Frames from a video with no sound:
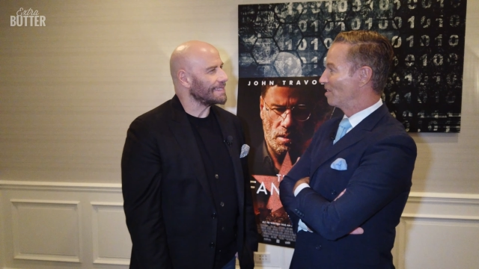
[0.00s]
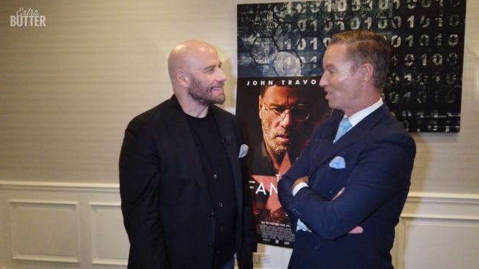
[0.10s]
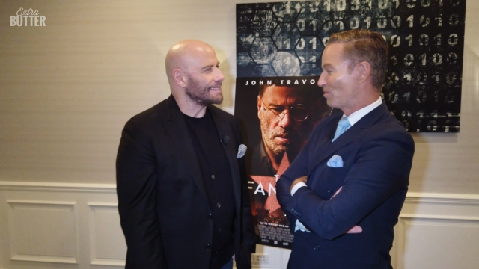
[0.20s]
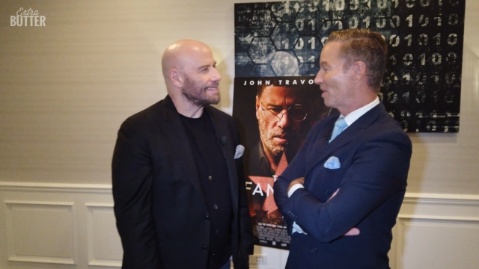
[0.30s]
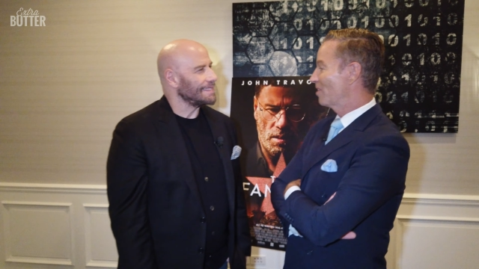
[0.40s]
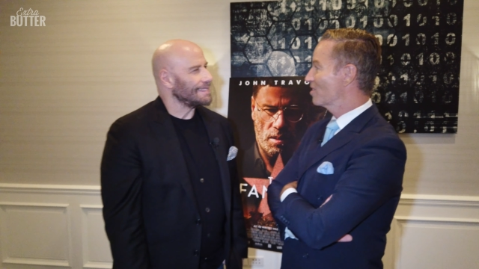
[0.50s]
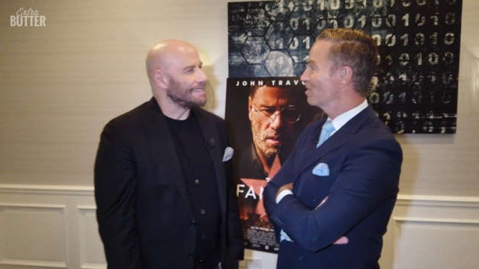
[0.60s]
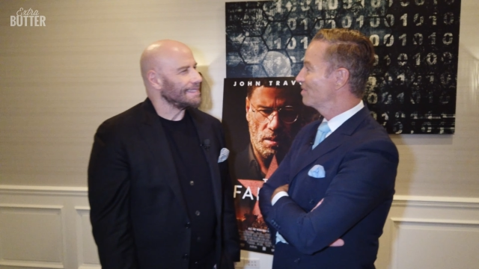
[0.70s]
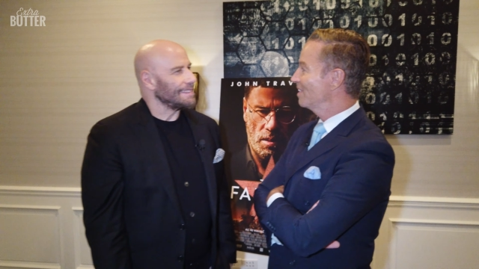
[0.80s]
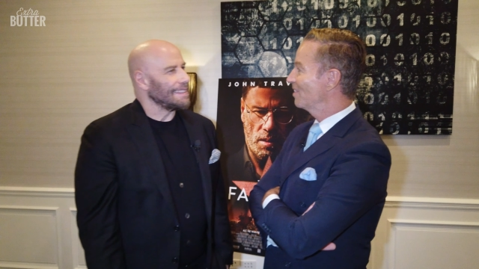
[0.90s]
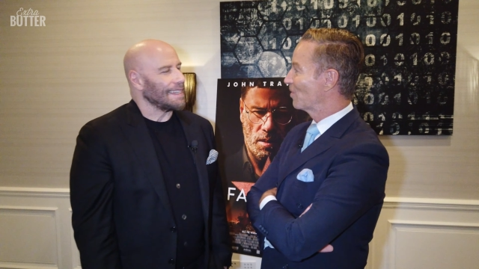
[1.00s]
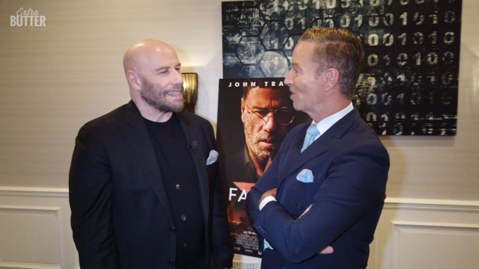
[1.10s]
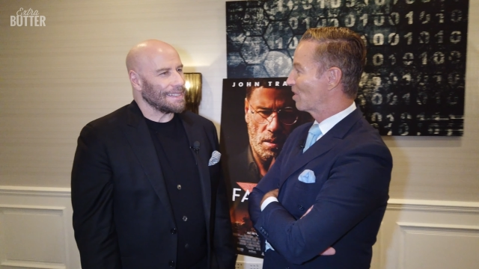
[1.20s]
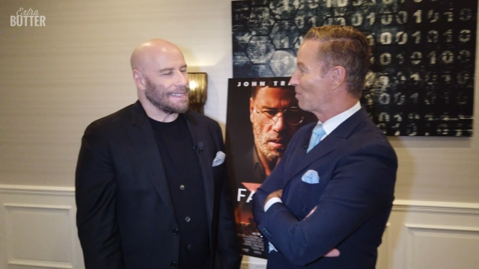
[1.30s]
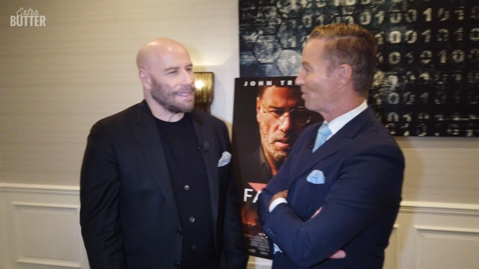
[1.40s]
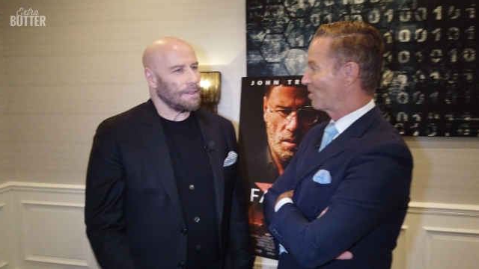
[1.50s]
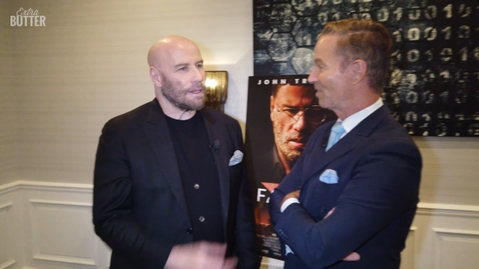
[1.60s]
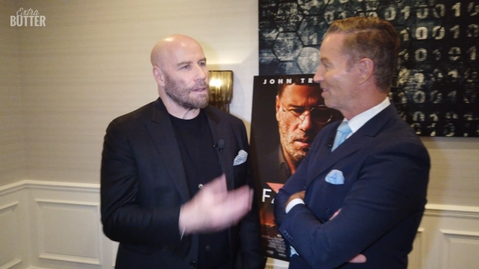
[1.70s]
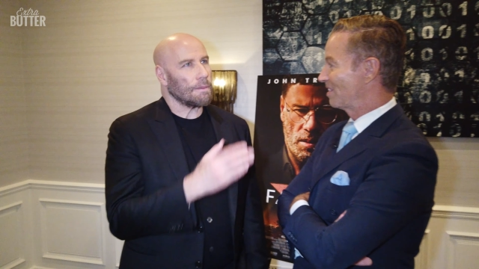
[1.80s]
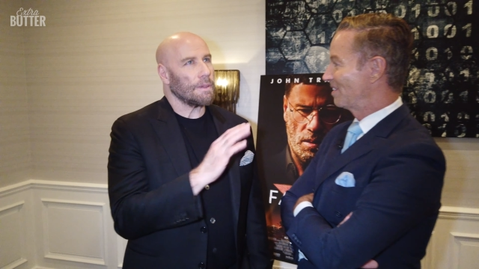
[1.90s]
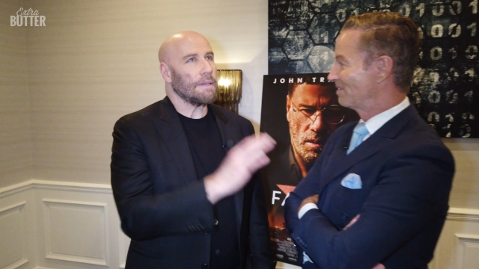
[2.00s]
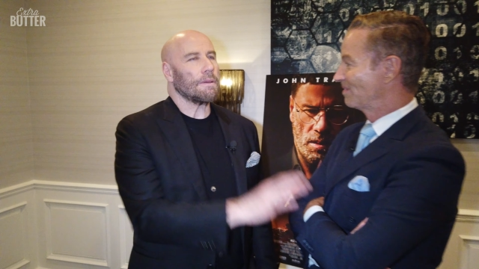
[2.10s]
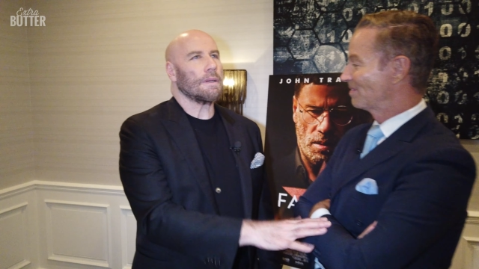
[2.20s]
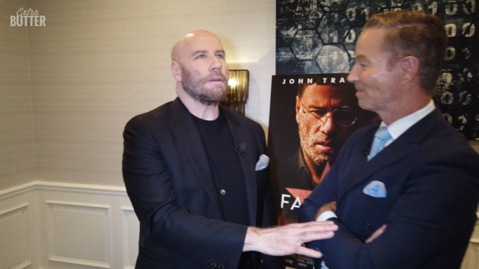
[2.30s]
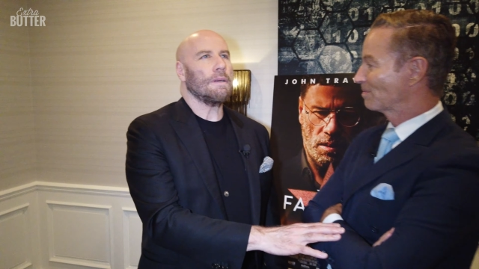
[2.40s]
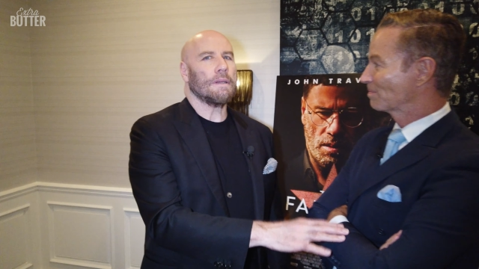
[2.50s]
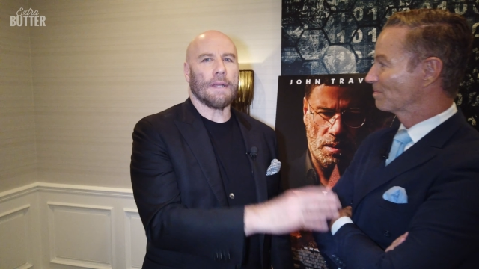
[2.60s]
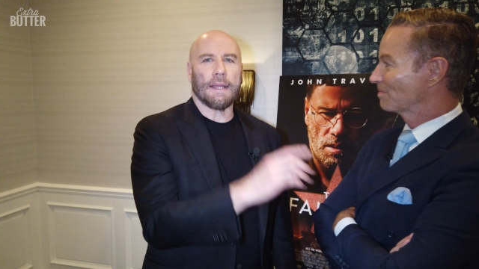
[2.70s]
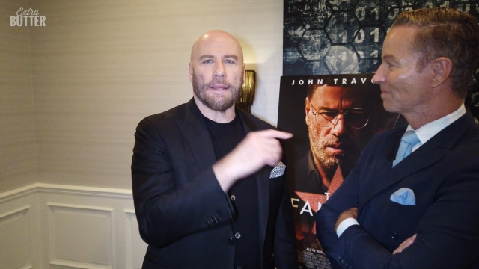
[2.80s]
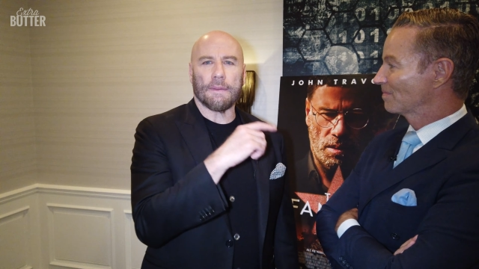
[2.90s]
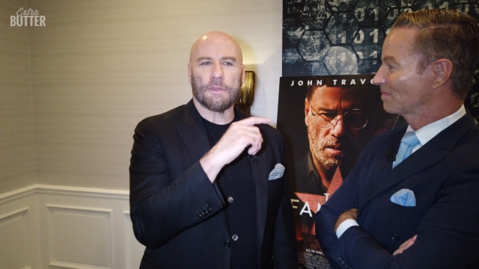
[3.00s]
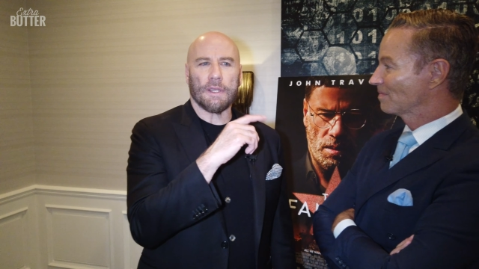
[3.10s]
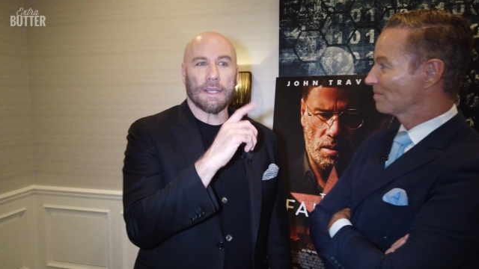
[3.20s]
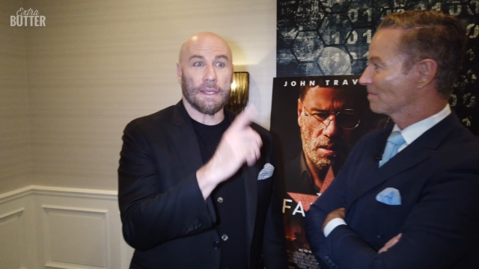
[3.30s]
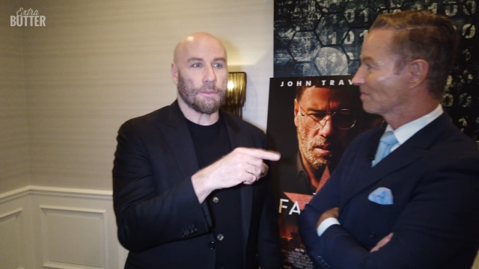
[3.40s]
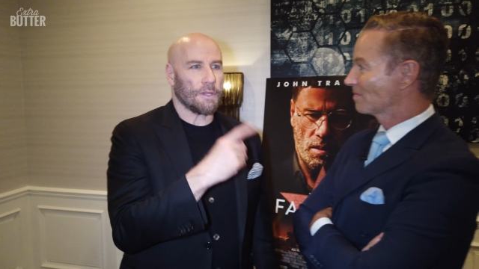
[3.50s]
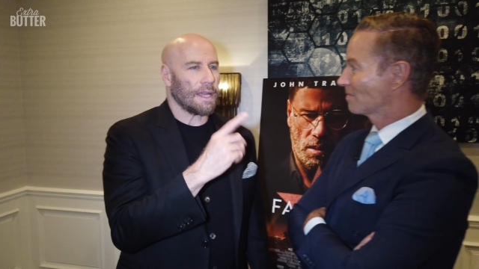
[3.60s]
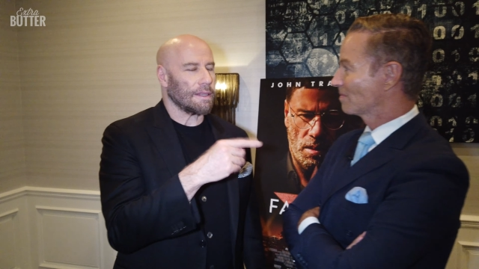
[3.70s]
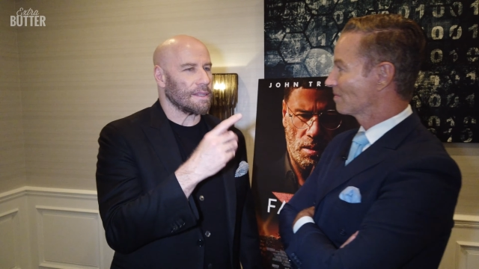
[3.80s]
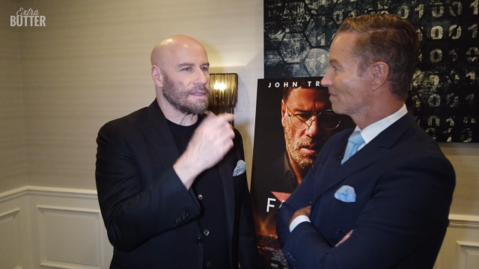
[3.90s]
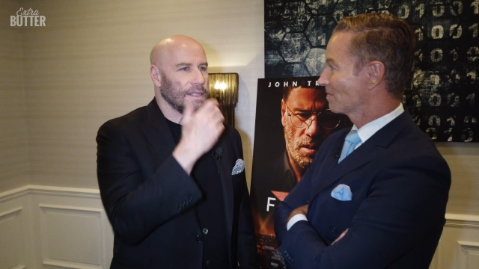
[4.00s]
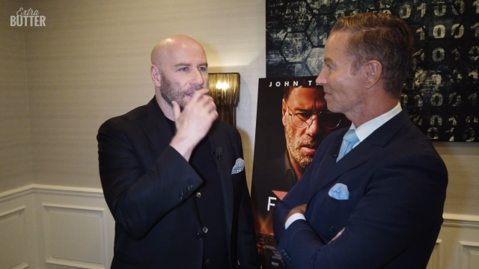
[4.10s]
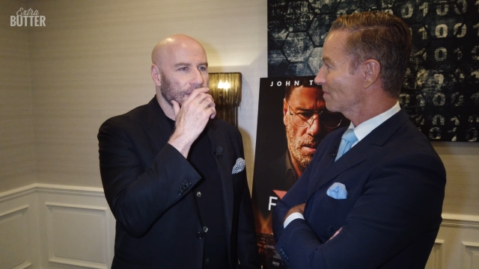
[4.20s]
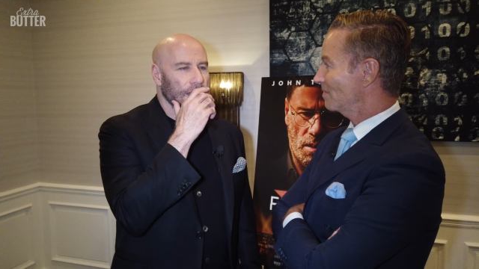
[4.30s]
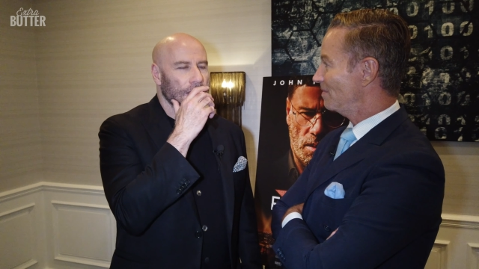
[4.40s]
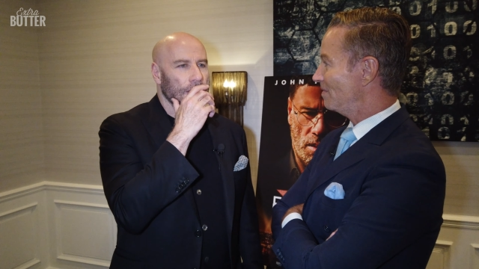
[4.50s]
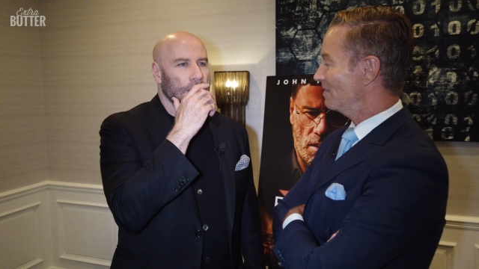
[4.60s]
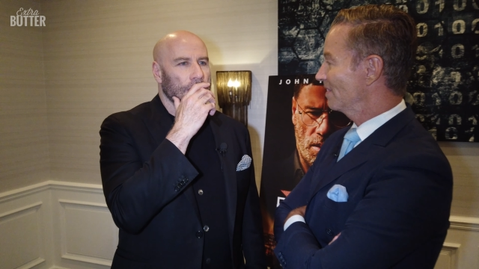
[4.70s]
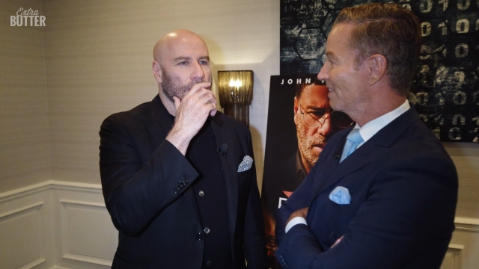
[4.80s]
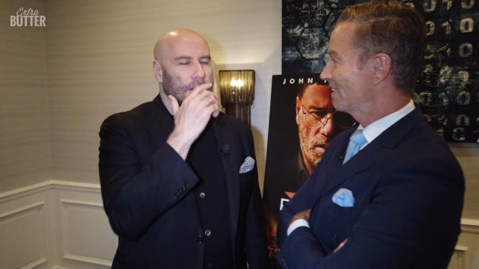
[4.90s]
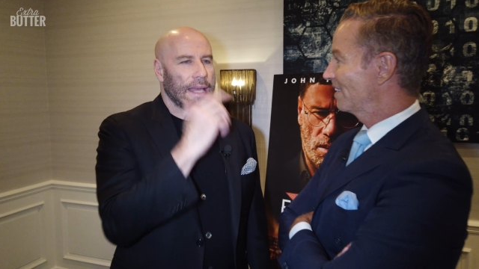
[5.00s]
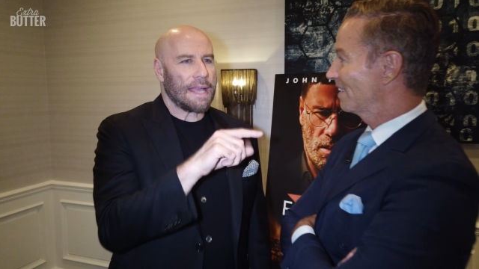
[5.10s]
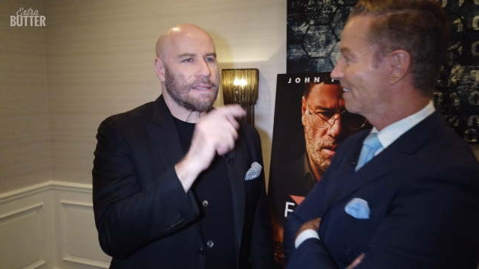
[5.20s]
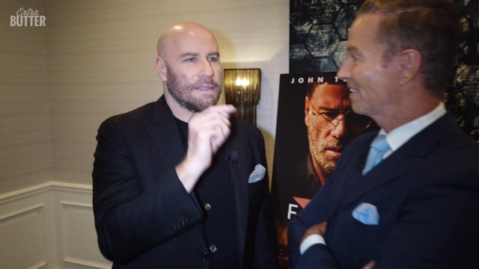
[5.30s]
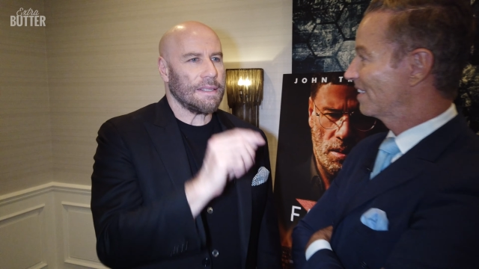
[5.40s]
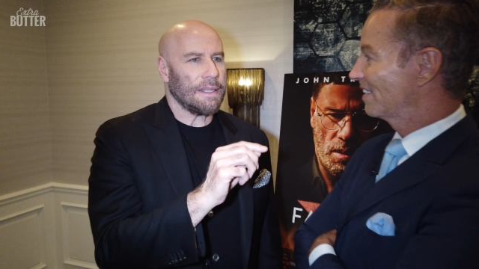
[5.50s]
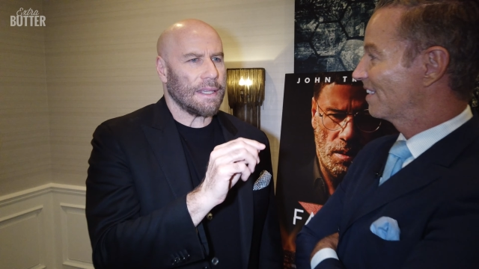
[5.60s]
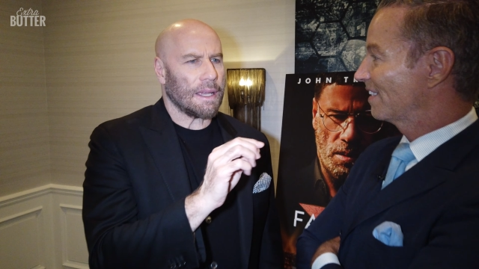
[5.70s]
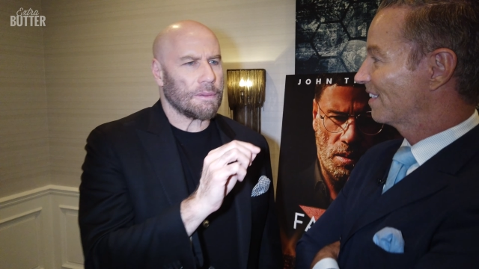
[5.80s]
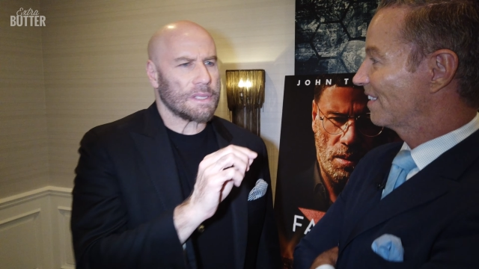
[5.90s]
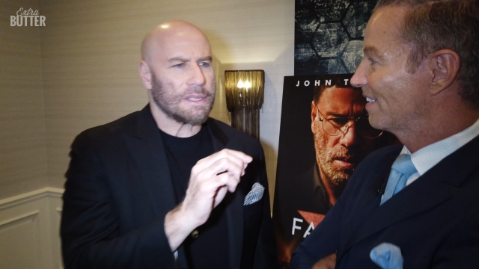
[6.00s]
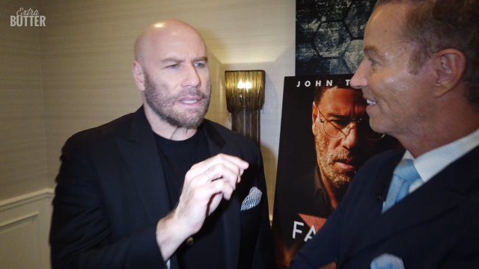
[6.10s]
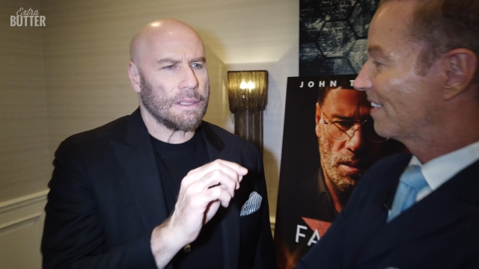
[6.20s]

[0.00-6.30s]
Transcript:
Speaker 1: in. Did you fly yourself in, or were you I commercial did. Uh, we
Speaker 2: were. I, am trying to keep track of the cities. The last city I was